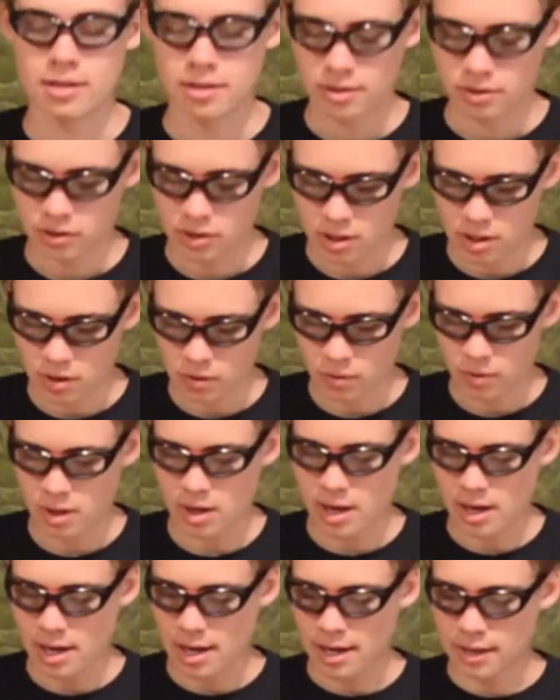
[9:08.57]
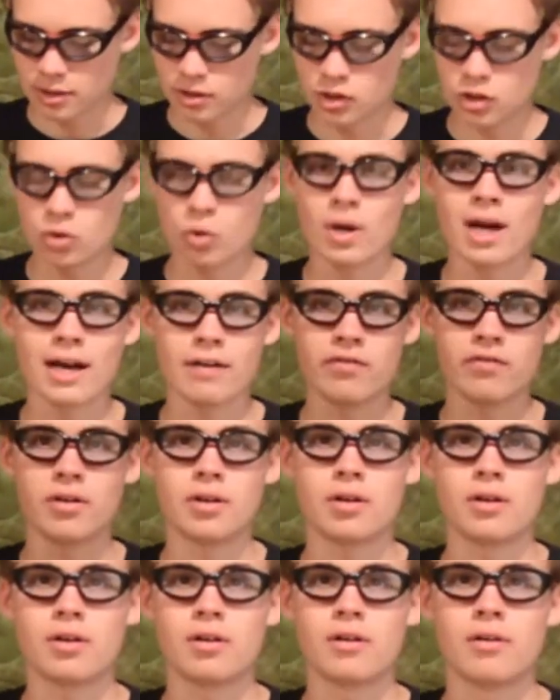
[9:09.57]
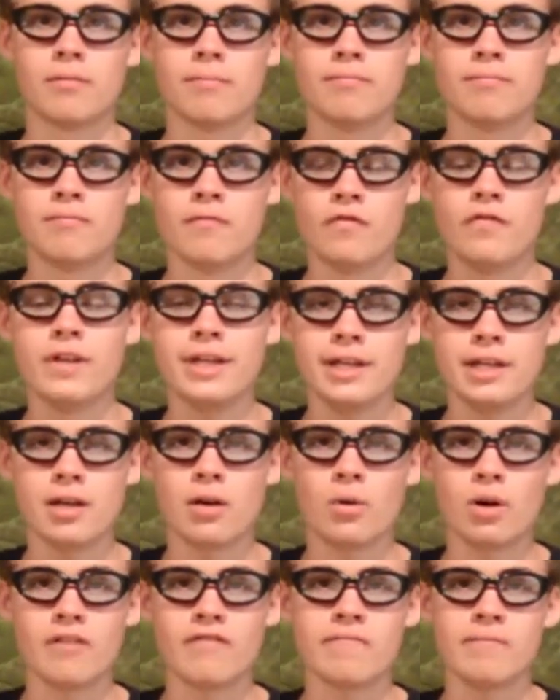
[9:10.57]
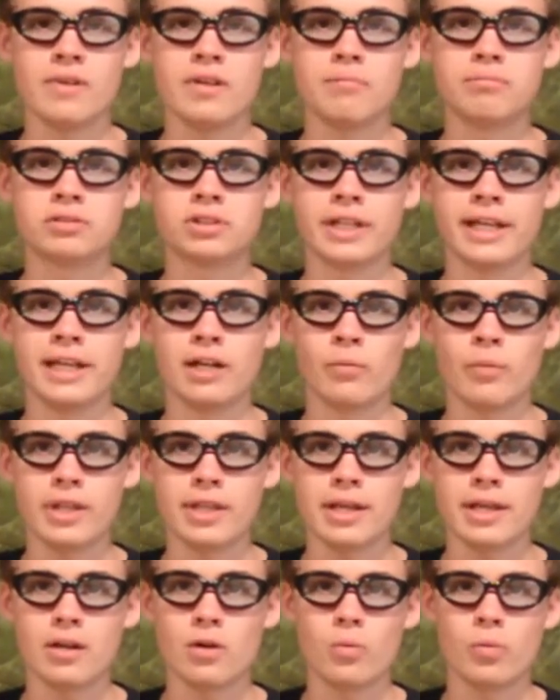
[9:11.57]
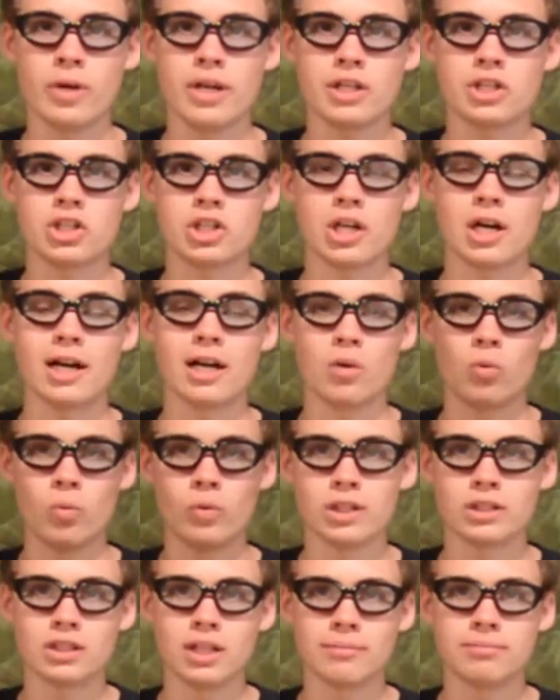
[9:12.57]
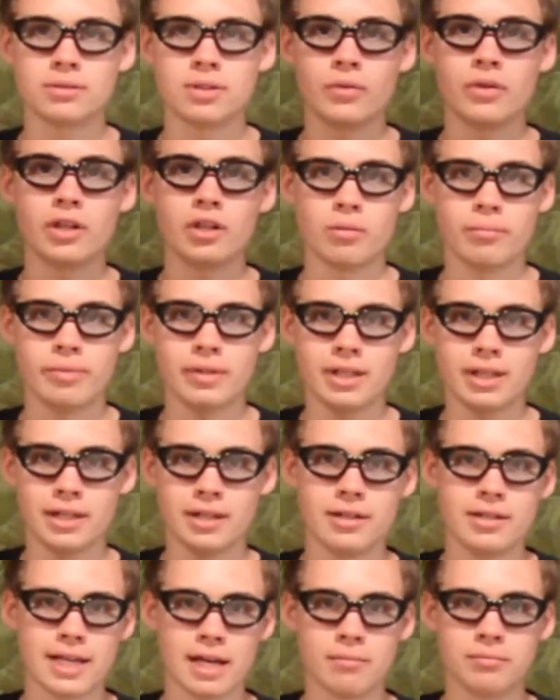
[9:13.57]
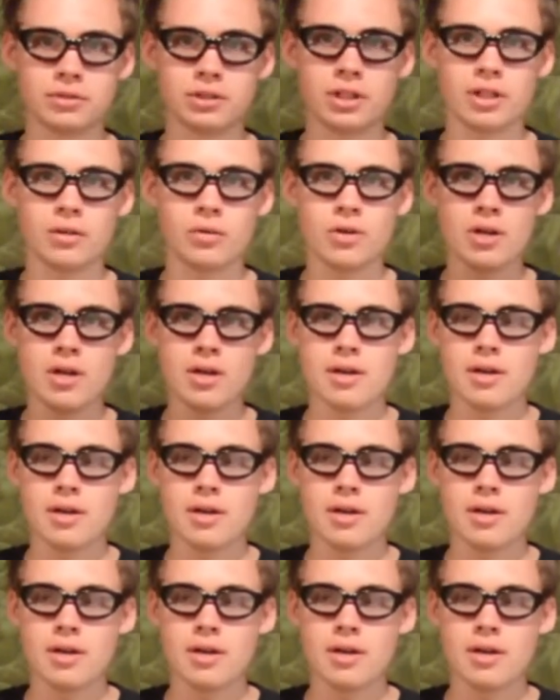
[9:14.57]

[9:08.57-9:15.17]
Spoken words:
So, I do have a video of me playing with it, which I will upload. It'll be down below.